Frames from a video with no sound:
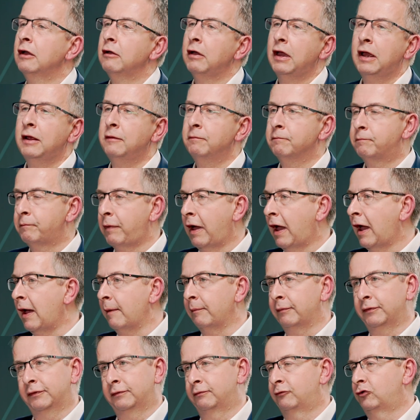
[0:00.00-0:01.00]
in
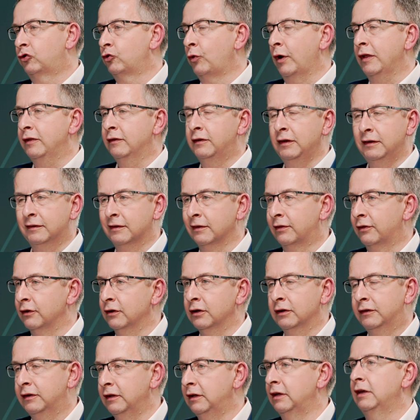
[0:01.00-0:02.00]
perhaps 20 to
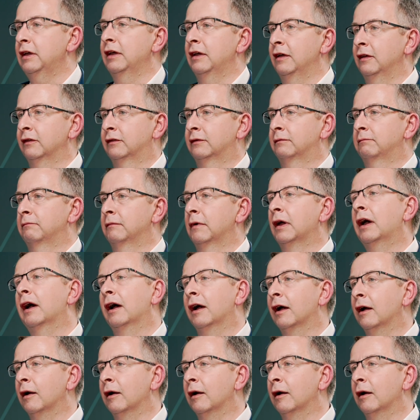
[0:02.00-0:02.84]
30 years, um,